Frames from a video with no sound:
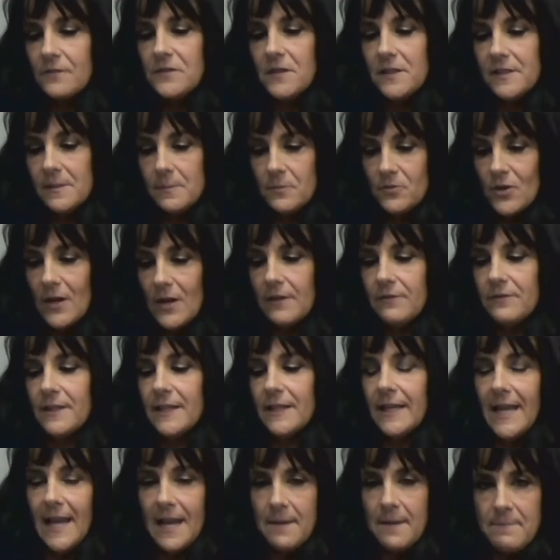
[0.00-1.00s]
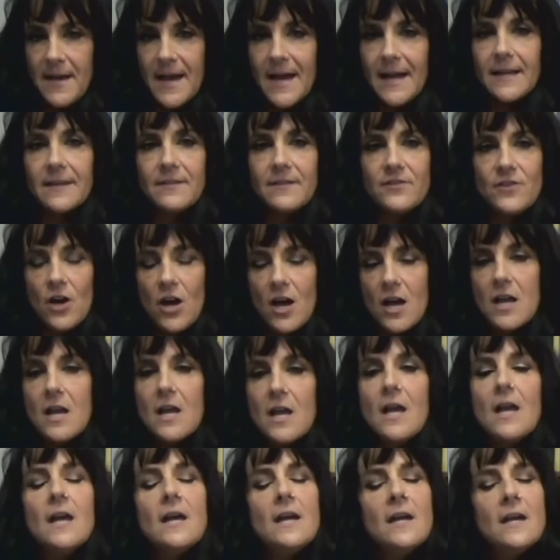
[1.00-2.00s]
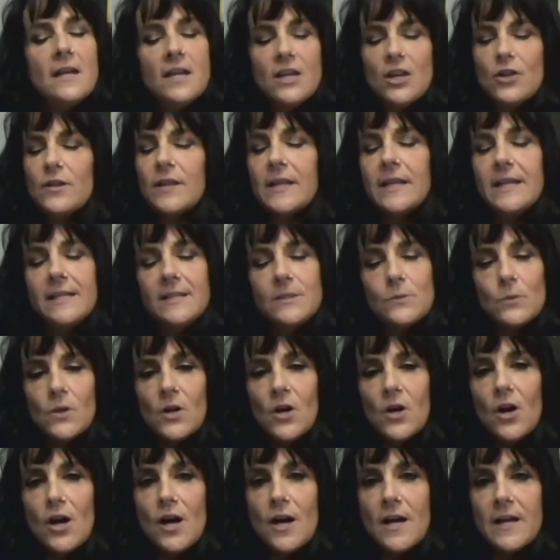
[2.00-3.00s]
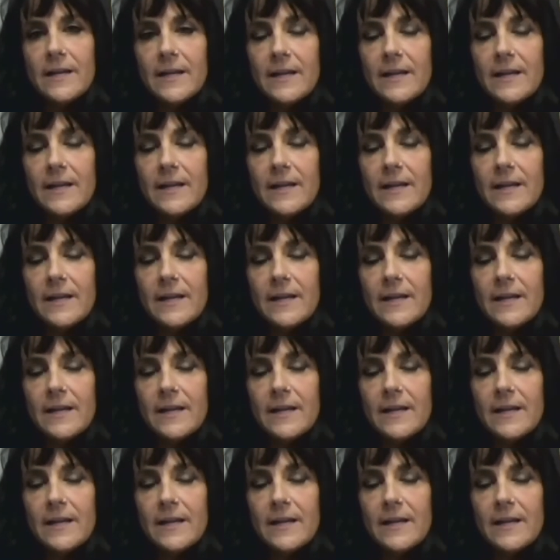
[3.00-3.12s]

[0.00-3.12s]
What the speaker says: did some traveling, came back and thought, the kids were gone.